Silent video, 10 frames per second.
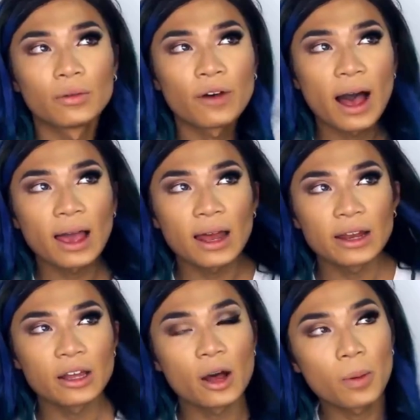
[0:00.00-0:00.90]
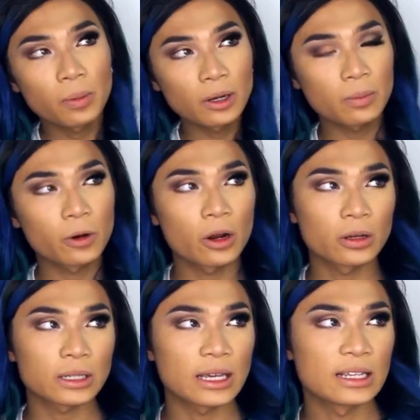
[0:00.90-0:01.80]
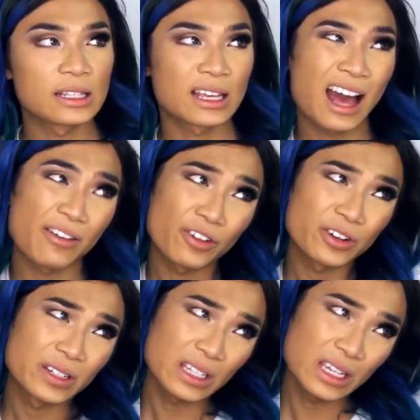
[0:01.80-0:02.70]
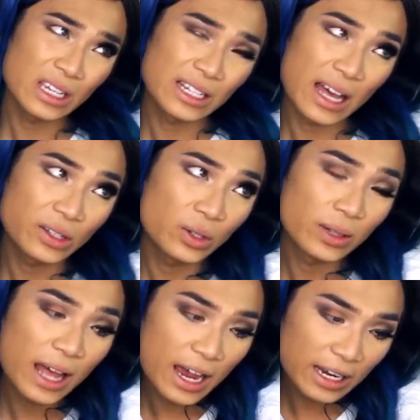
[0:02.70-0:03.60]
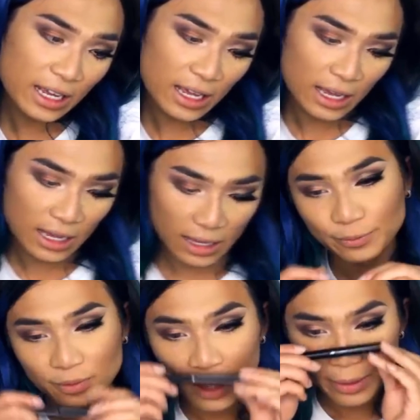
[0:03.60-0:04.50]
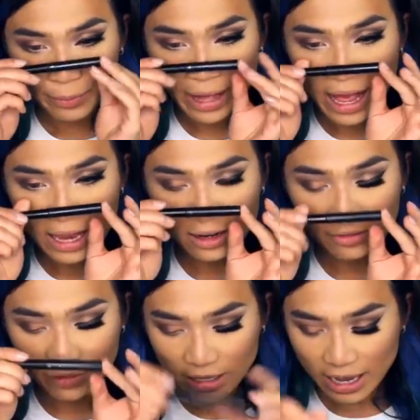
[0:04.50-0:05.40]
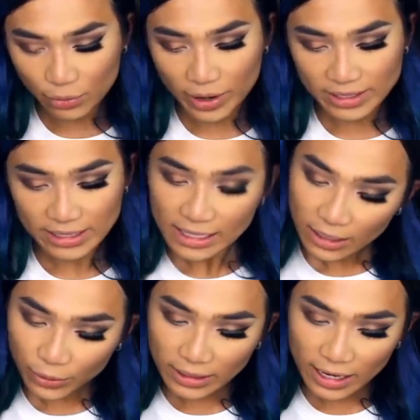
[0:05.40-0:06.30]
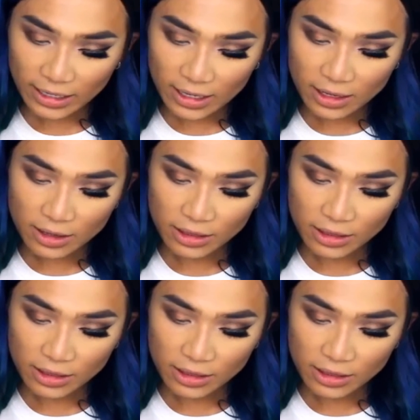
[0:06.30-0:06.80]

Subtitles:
For eyeliner, a popular product is the Kat Von D Tattoo Liner, but I love the NYC Liquid Liner.